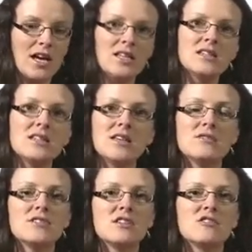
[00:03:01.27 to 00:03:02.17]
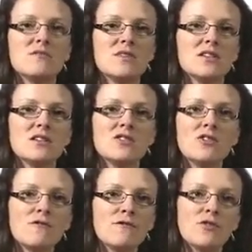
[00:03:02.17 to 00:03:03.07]
And this neocentromere does
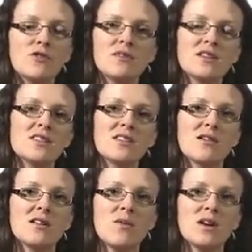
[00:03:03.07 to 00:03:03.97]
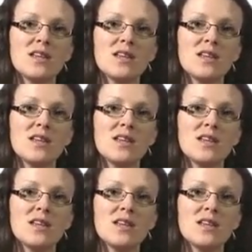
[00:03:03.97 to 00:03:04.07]
not form necessarily where